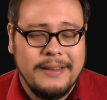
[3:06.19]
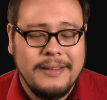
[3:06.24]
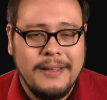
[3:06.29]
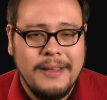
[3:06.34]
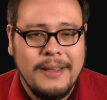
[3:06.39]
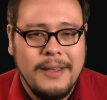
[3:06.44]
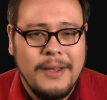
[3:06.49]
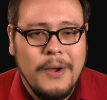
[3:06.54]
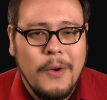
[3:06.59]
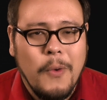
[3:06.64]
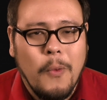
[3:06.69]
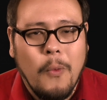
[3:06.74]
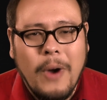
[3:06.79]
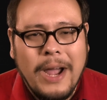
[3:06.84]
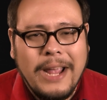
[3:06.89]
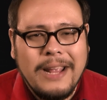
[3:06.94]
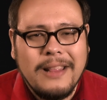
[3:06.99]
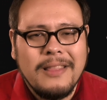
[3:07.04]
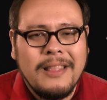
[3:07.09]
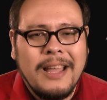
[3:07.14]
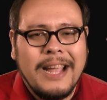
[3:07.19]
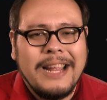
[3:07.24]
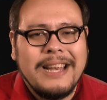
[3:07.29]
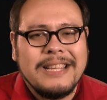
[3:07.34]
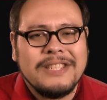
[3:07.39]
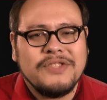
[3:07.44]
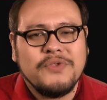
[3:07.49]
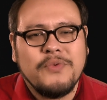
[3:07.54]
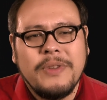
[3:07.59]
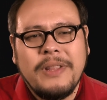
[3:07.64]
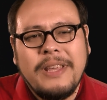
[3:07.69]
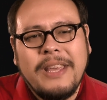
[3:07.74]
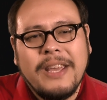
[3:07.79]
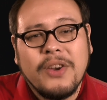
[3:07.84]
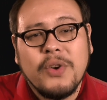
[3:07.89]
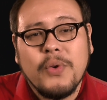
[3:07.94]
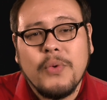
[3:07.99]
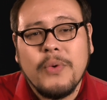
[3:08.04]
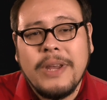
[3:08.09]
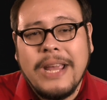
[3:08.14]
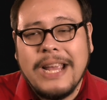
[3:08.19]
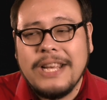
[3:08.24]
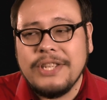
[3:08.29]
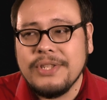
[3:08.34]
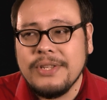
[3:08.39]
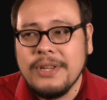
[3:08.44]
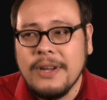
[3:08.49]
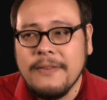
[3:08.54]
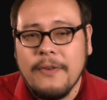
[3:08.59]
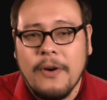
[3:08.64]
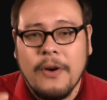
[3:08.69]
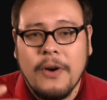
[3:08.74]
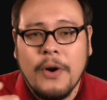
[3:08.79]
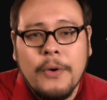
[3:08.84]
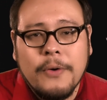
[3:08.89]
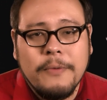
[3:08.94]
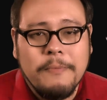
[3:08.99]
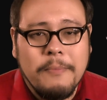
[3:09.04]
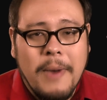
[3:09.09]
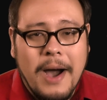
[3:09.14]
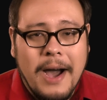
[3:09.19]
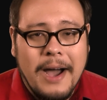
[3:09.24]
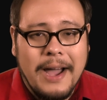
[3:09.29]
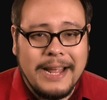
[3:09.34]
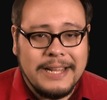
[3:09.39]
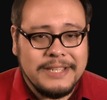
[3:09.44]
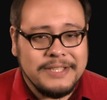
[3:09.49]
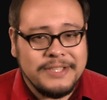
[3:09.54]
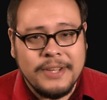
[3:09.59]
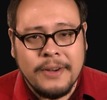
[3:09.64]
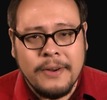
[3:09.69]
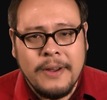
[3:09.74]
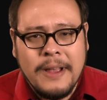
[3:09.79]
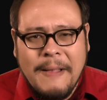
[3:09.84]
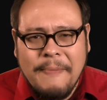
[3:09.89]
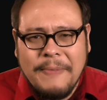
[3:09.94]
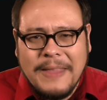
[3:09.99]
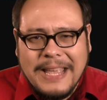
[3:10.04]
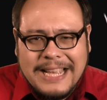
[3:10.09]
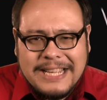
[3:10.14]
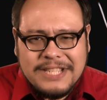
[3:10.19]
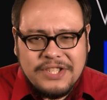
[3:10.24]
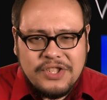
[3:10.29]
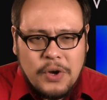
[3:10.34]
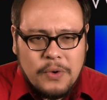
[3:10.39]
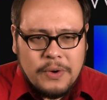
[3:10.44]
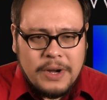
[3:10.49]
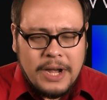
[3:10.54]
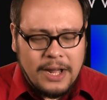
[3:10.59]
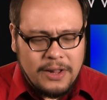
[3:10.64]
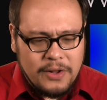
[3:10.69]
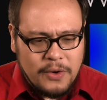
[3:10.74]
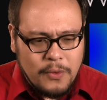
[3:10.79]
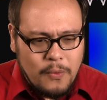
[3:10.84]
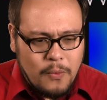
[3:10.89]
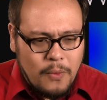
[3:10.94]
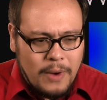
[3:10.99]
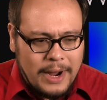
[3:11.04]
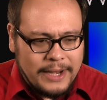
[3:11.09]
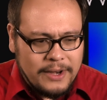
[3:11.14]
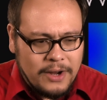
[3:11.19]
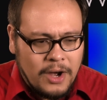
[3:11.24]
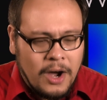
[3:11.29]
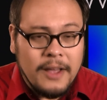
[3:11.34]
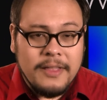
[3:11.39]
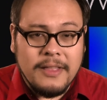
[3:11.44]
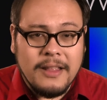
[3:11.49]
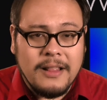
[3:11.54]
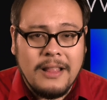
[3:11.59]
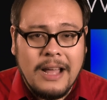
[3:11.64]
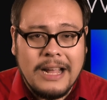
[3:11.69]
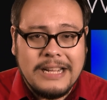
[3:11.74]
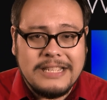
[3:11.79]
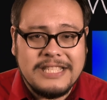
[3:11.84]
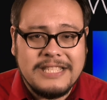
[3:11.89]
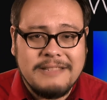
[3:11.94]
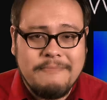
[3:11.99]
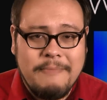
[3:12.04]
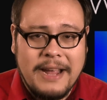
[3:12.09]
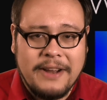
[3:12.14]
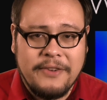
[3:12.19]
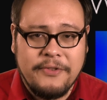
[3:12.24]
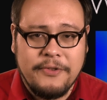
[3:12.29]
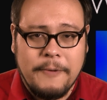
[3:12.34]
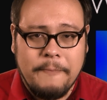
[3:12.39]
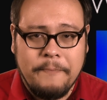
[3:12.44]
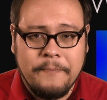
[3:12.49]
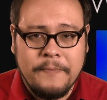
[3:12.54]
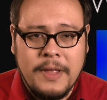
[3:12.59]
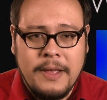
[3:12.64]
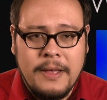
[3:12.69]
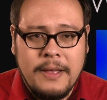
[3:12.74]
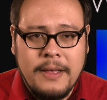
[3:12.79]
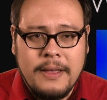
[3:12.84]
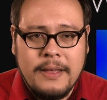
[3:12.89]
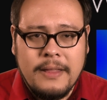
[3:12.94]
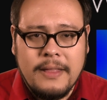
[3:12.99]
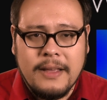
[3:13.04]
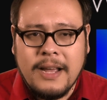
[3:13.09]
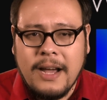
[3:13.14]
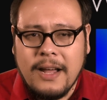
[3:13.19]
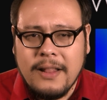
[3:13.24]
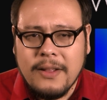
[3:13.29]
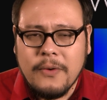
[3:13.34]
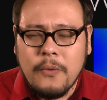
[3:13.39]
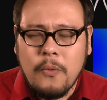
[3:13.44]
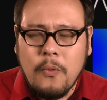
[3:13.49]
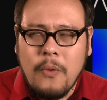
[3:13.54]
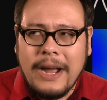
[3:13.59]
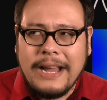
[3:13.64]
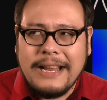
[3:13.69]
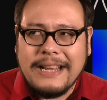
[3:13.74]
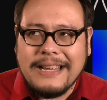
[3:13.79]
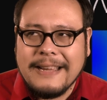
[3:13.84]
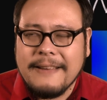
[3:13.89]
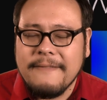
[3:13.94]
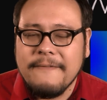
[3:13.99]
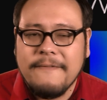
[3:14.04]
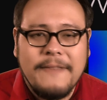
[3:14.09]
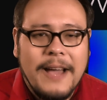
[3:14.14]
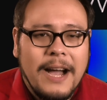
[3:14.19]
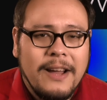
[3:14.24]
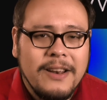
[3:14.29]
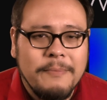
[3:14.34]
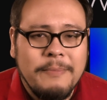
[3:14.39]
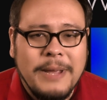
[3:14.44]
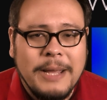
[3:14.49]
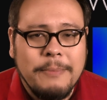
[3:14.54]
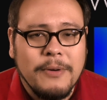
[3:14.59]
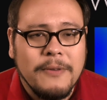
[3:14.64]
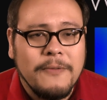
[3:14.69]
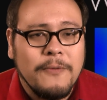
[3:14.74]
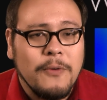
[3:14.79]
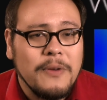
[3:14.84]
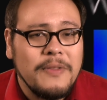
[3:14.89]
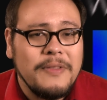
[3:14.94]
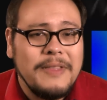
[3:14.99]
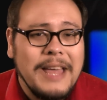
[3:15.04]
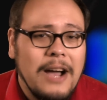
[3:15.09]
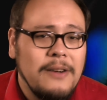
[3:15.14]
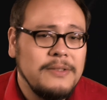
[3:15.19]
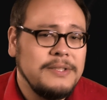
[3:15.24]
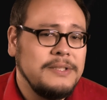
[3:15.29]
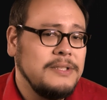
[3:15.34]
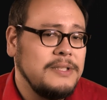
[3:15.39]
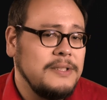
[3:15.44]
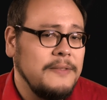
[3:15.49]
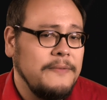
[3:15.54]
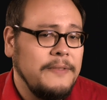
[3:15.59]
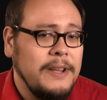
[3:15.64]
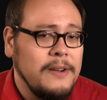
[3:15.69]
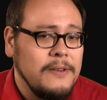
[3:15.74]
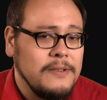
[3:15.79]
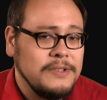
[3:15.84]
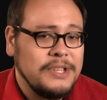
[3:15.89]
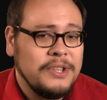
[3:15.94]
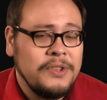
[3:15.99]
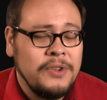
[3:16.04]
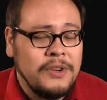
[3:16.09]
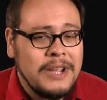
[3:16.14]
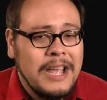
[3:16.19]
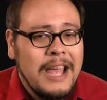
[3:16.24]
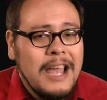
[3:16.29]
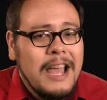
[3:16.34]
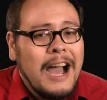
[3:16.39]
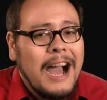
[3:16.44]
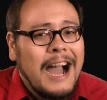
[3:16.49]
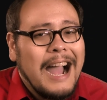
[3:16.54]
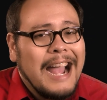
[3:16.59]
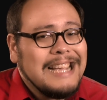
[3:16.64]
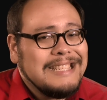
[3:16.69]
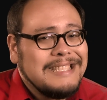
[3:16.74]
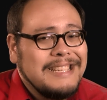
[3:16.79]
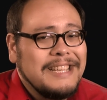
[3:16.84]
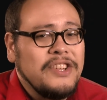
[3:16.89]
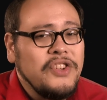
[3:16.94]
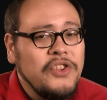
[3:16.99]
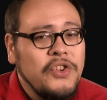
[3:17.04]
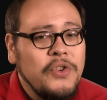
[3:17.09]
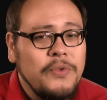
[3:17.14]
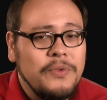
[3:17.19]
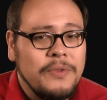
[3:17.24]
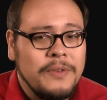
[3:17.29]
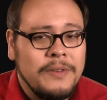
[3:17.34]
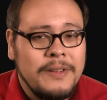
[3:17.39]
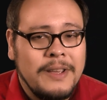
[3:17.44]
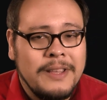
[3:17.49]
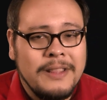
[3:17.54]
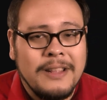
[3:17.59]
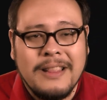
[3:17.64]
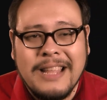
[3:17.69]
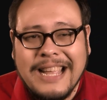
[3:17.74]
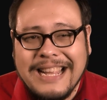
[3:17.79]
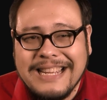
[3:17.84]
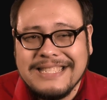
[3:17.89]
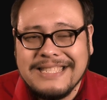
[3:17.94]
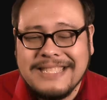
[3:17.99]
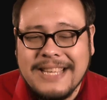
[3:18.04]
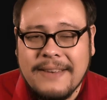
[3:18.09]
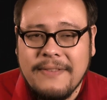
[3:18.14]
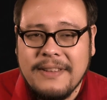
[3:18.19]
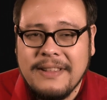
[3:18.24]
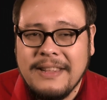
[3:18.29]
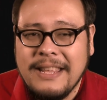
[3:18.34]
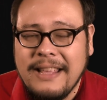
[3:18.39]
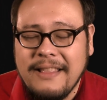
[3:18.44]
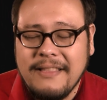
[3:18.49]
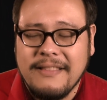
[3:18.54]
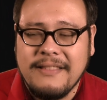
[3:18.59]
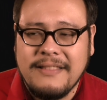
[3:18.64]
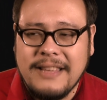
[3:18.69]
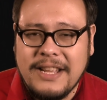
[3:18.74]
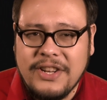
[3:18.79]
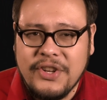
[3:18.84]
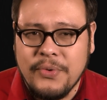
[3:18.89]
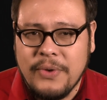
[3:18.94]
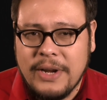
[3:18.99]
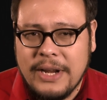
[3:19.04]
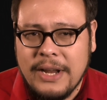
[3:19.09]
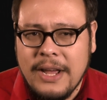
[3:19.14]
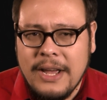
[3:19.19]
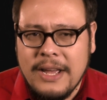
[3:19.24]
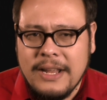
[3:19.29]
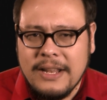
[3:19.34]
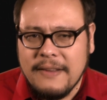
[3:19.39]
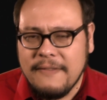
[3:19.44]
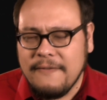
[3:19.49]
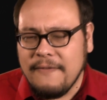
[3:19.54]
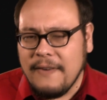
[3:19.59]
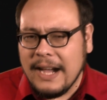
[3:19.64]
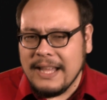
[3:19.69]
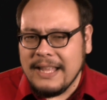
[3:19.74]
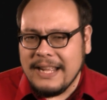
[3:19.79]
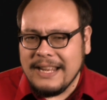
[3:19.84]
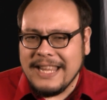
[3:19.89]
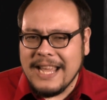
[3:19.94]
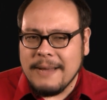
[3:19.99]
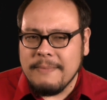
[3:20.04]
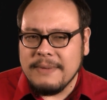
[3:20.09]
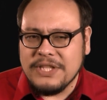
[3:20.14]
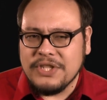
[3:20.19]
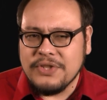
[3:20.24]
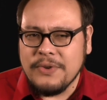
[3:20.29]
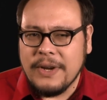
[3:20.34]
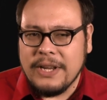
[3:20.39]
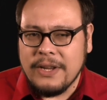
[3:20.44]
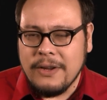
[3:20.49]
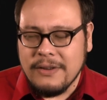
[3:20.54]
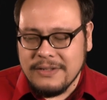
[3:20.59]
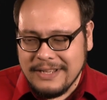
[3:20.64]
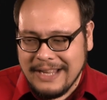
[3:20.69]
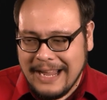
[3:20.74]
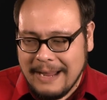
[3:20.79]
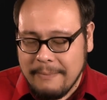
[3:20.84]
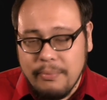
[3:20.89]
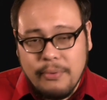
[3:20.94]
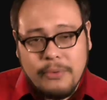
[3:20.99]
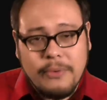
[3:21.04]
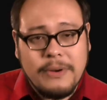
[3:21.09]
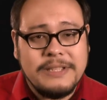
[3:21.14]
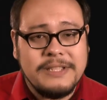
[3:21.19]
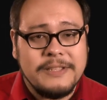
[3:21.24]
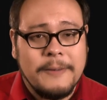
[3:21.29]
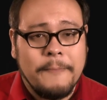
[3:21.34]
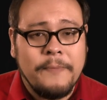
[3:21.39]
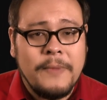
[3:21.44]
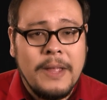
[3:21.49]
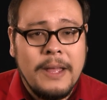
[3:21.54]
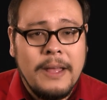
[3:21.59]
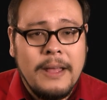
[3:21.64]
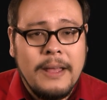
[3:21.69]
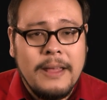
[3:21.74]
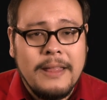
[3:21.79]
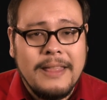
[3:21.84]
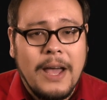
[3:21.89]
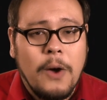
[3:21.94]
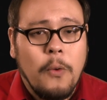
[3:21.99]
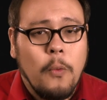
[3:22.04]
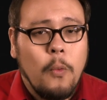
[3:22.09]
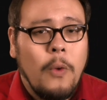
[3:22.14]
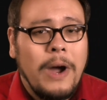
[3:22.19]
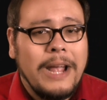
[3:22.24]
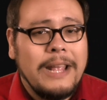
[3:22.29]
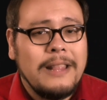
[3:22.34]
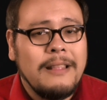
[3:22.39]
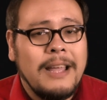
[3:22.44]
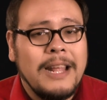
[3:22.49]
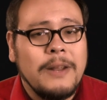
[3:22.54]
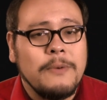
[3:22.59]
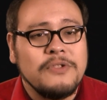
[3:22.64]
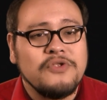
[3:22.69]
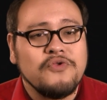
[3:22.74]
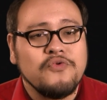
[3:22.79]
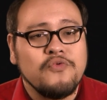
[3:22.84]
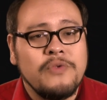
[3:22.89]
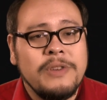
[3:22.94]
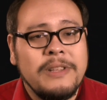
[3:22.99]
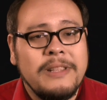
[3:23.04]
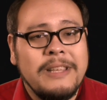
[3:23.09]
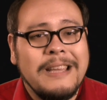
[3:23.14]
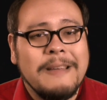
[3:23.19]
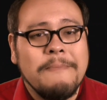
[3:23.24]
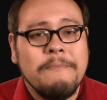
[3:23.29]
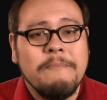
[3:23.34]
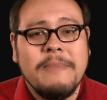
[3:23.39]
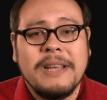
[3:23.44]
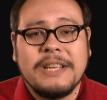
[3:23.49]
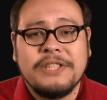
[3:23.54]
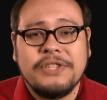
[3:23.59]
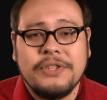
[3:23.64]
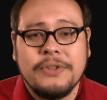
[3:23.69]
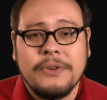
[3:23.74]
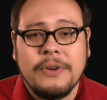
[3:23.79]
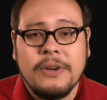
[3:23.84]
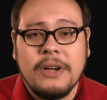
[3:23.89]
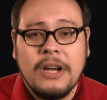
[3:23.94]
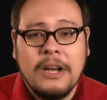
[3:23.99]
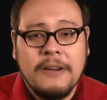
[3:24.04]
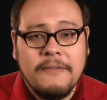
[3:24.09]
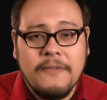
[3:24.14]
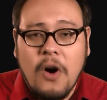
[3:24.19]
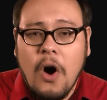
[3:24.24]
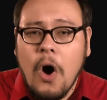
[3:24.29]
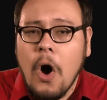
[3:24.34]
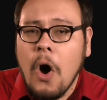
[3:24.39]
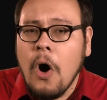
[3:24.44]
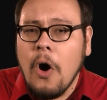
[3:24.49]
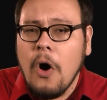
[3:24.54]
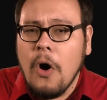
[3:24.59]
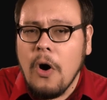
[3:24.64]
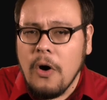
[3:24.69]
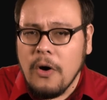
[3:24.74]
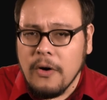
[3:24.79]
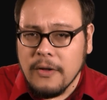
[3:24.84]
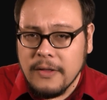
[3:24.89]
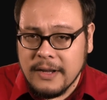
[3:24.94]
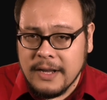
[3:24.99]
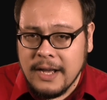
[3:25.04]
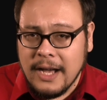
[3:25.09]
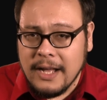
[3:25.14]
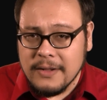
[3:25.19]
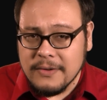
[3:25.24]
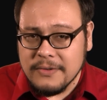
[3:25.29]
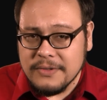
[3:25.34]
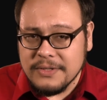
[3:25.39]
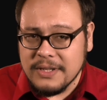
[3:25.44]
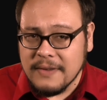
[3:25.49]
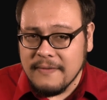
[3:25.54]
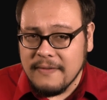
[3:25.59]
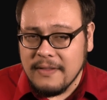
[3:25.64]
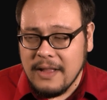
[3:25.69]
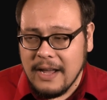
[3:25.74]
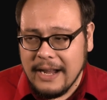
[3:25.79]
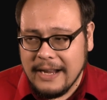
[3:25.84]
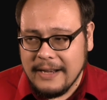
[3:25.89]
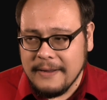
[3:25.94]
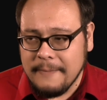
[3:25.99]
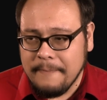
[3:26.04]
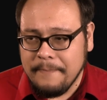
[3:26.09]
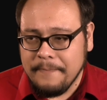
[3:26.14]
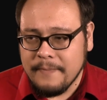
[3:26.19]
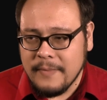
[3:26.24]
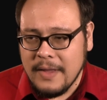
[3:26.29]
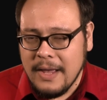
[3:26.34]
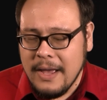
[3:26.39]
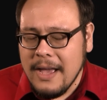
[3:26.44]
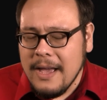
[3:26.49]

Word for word: light. White light is really a creation of our own minds. There is no color white on the light spectrum. The color white confounded people for thousands of years. It took Isaac Newton in the late seventeenth century to finally demonstrate using a prism that white light was really a mixture of all the colors of light.